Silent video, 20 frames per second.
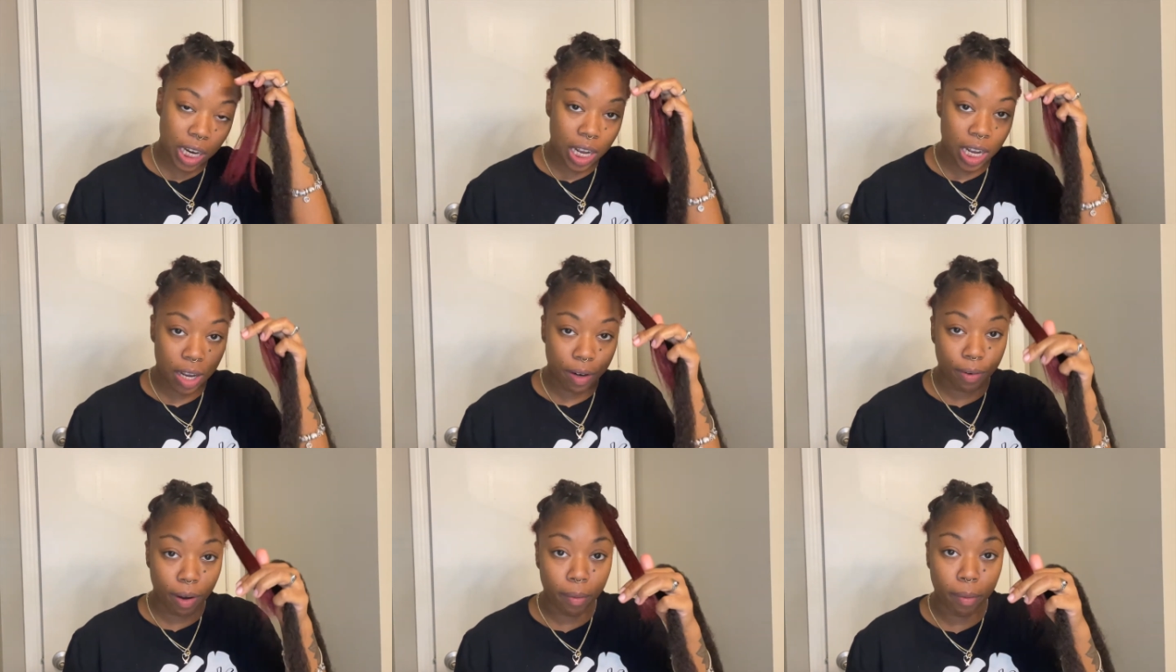
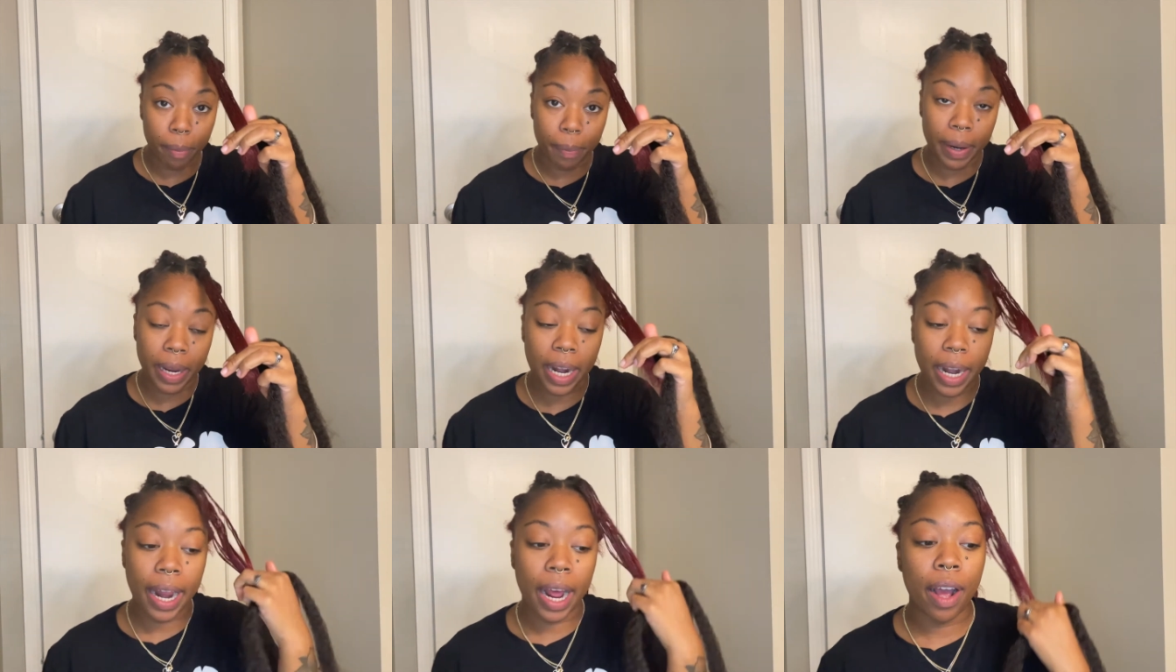rubber
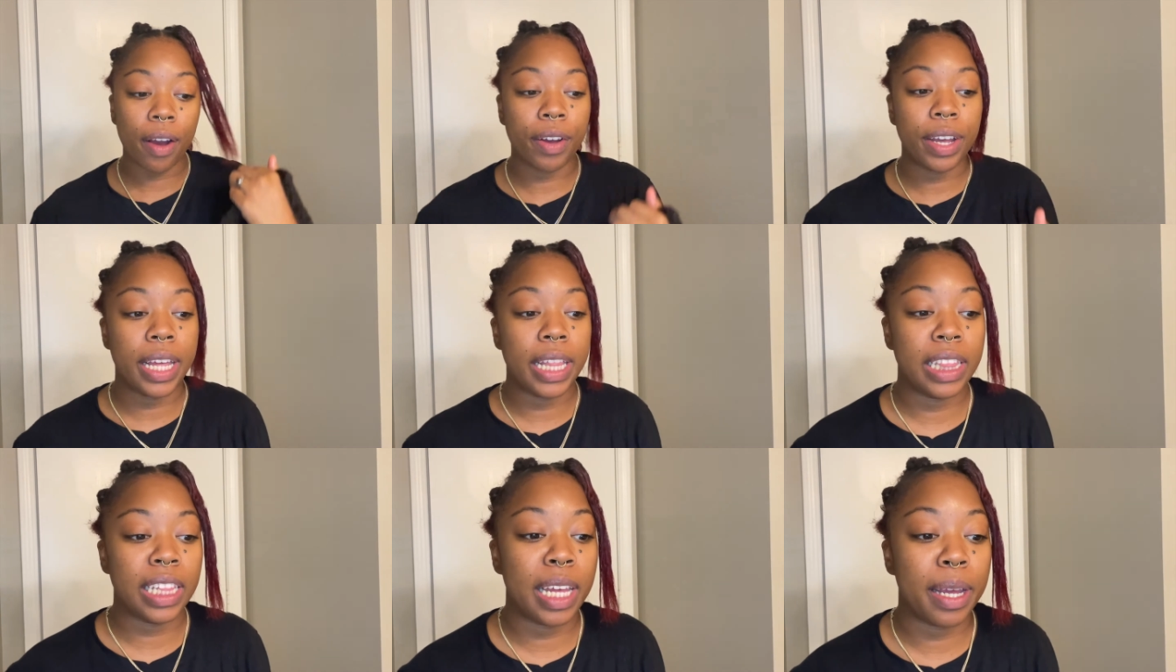band
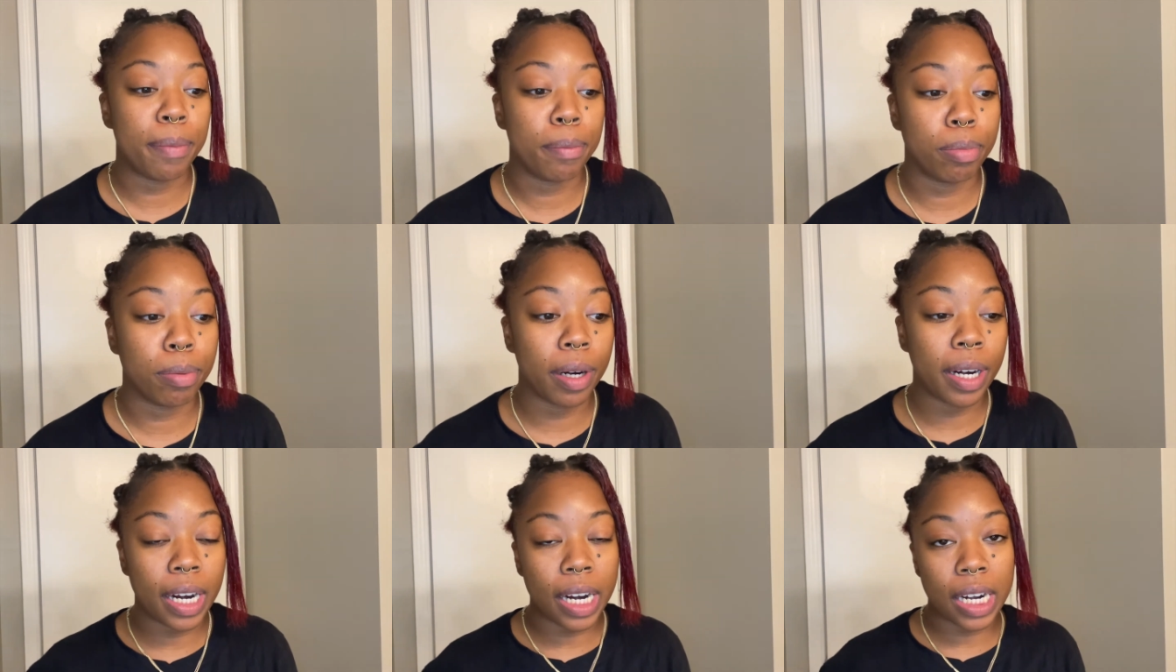out and then
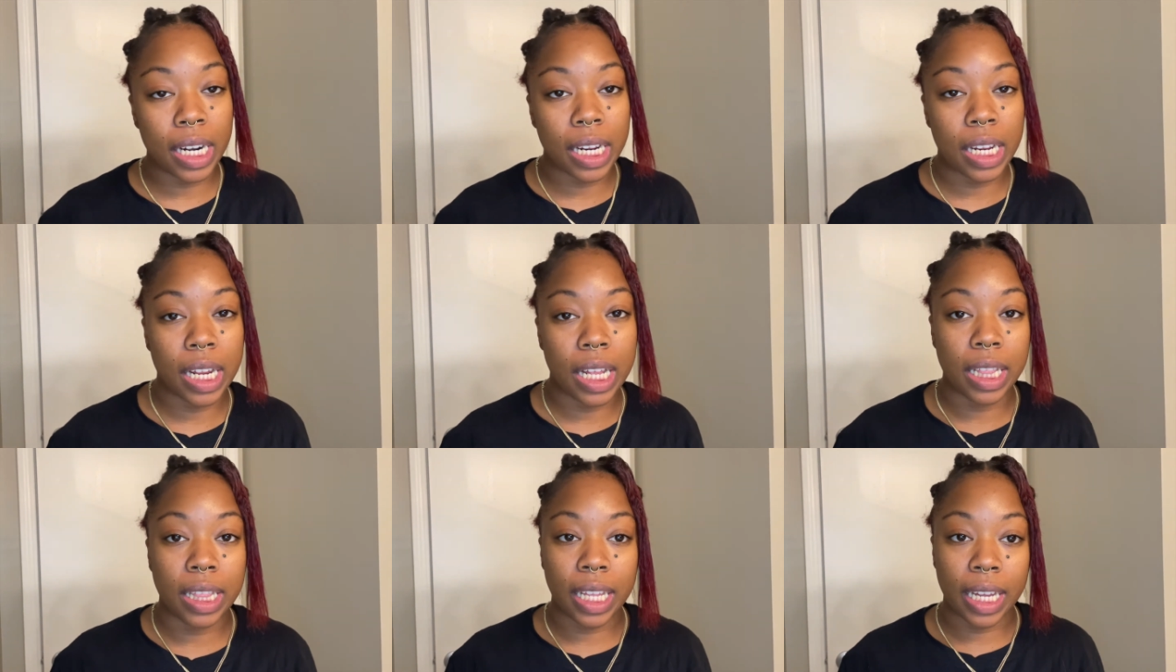braid
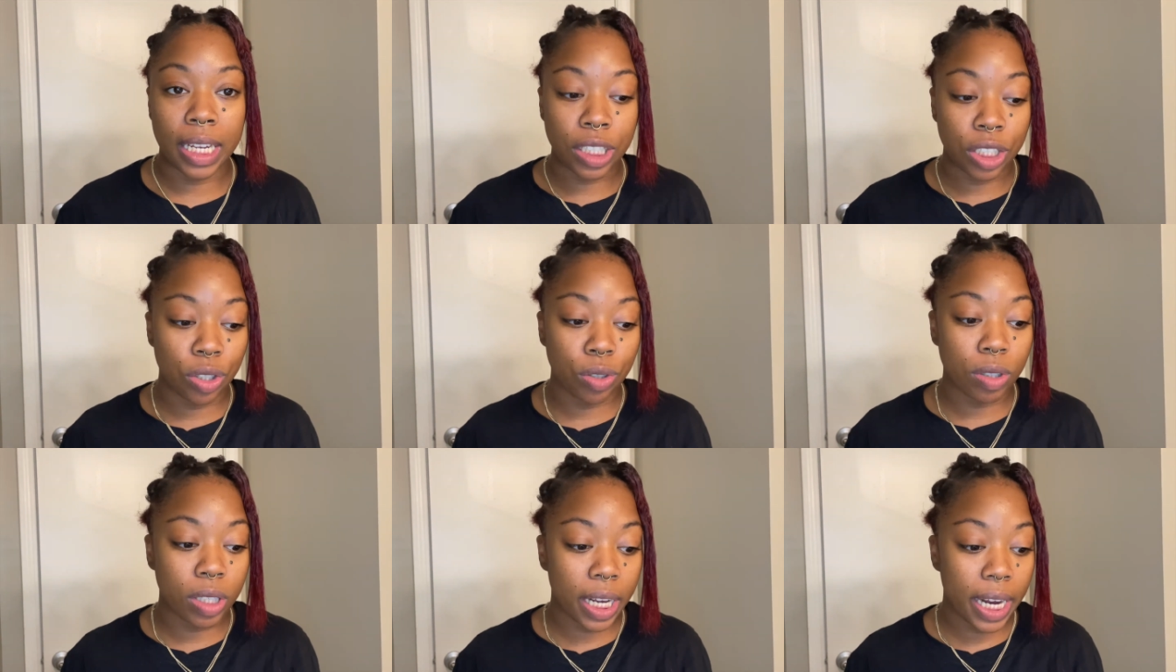it and then
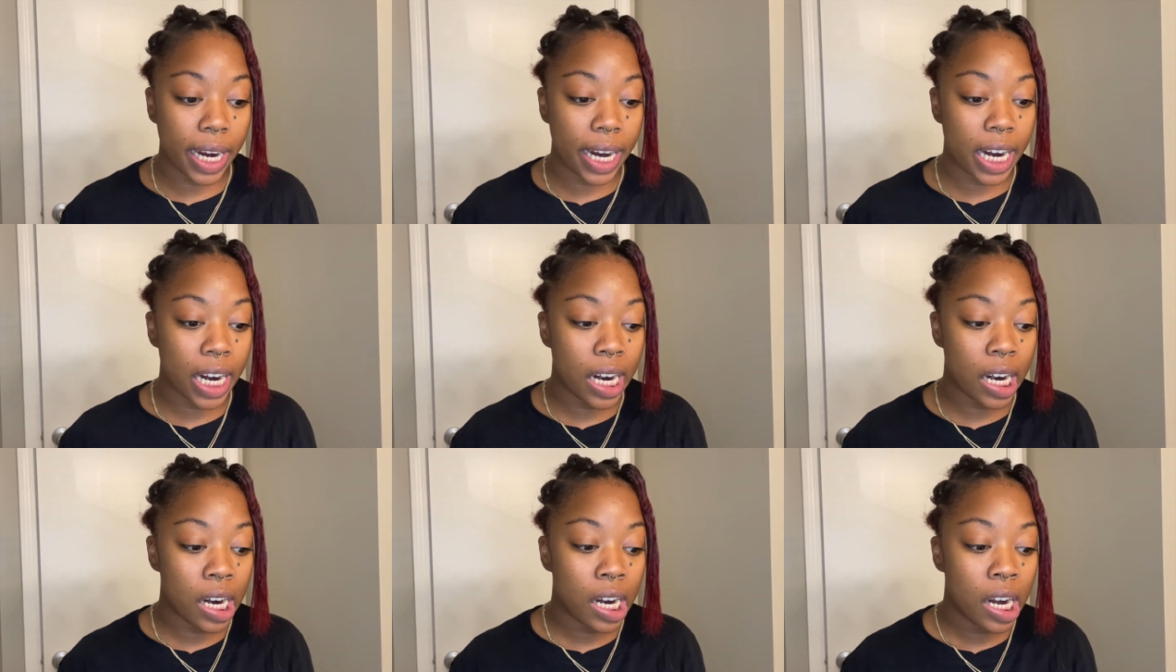do the
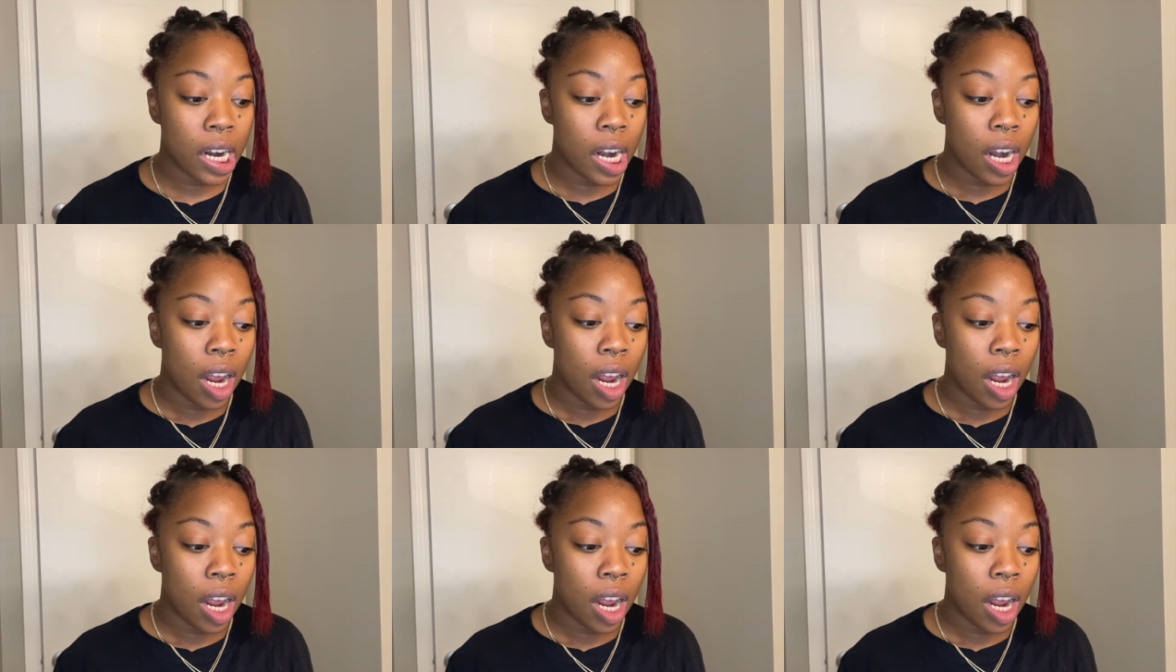hair.